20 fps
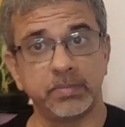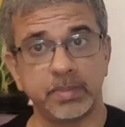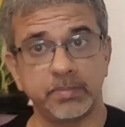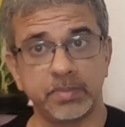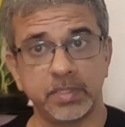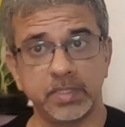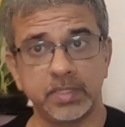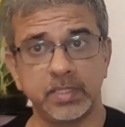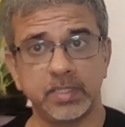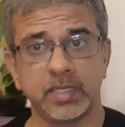my
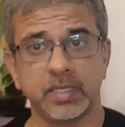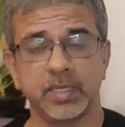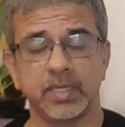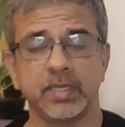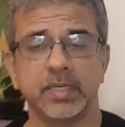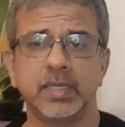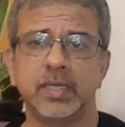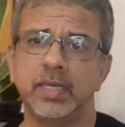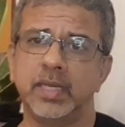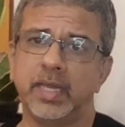brother
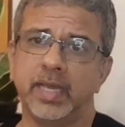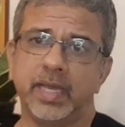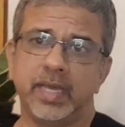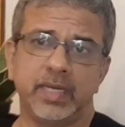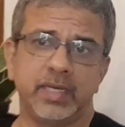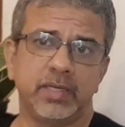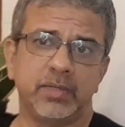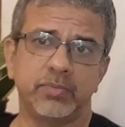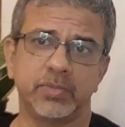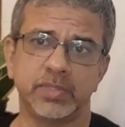again.
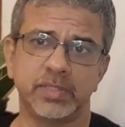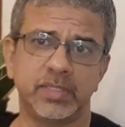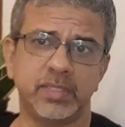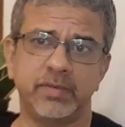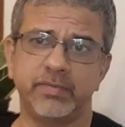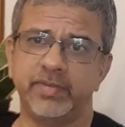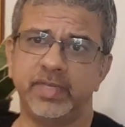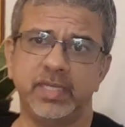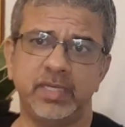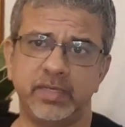And it wasn't
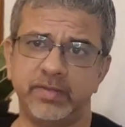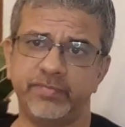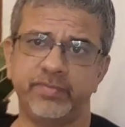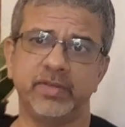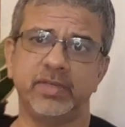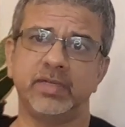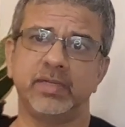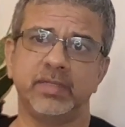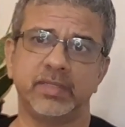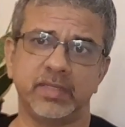a very
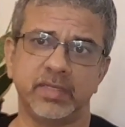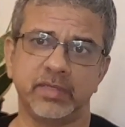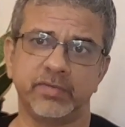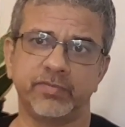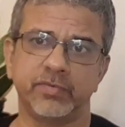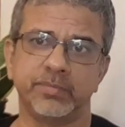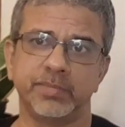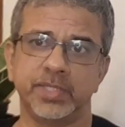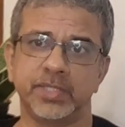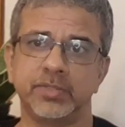difficult thing
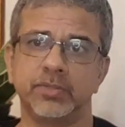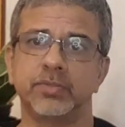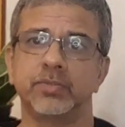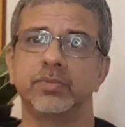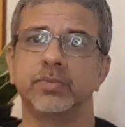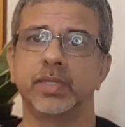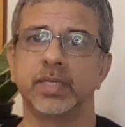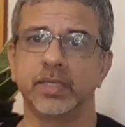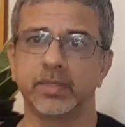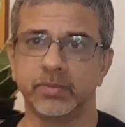for me to
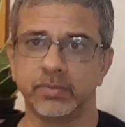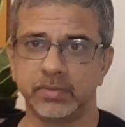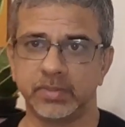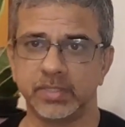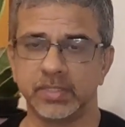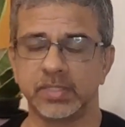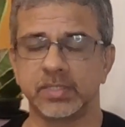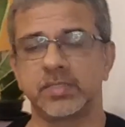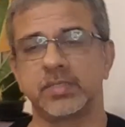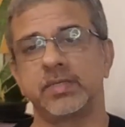do. I could
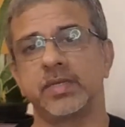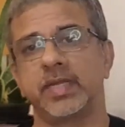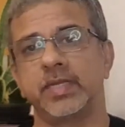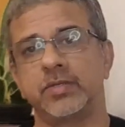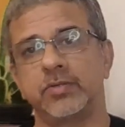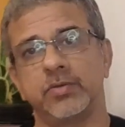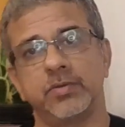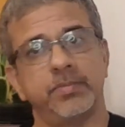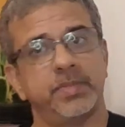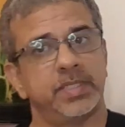just
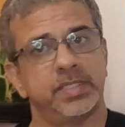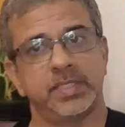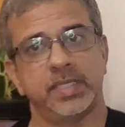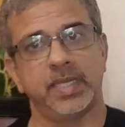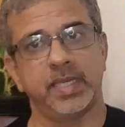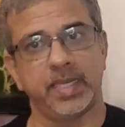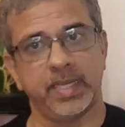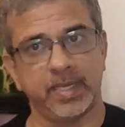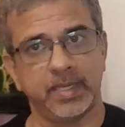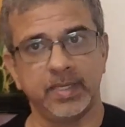write to him and
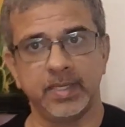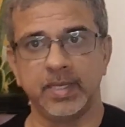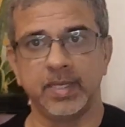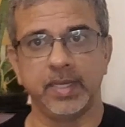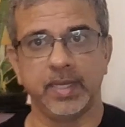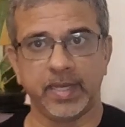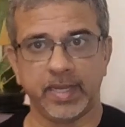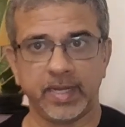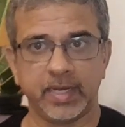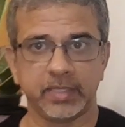say, hey,
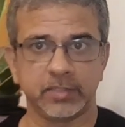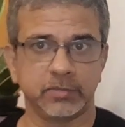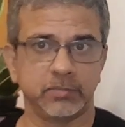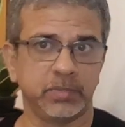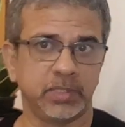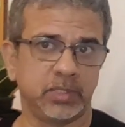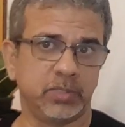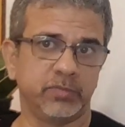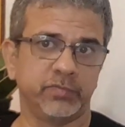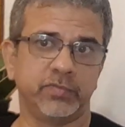I'd like to
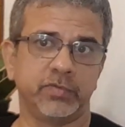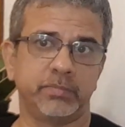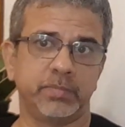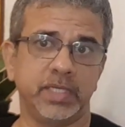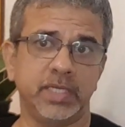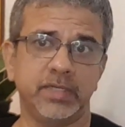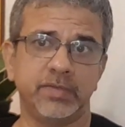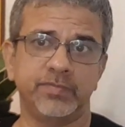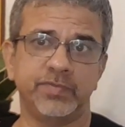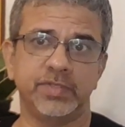meet you for
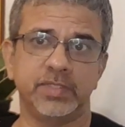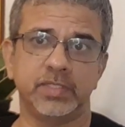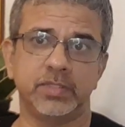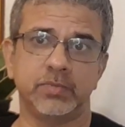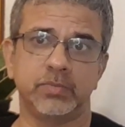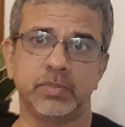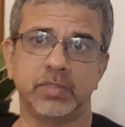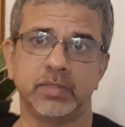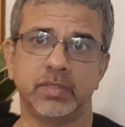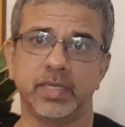
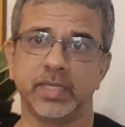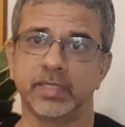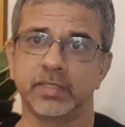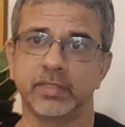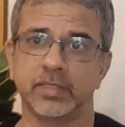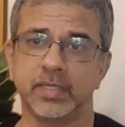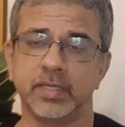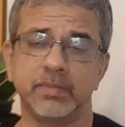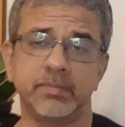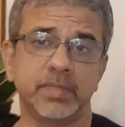breakfast, would you like
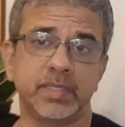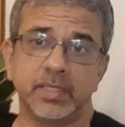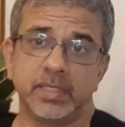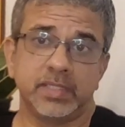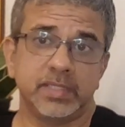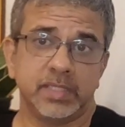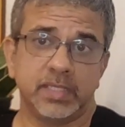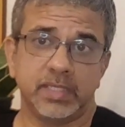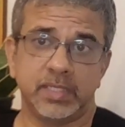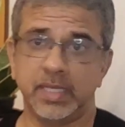to come? And
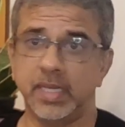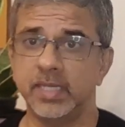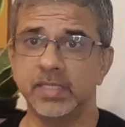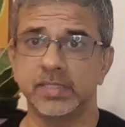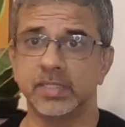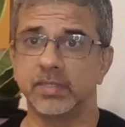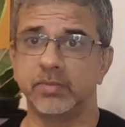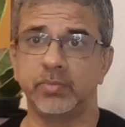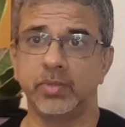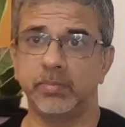he said
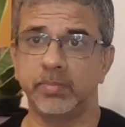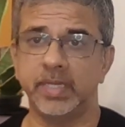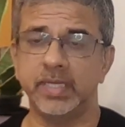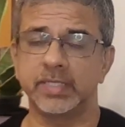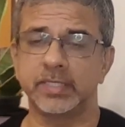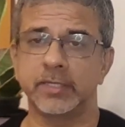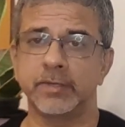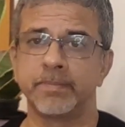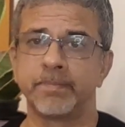yes, and we met.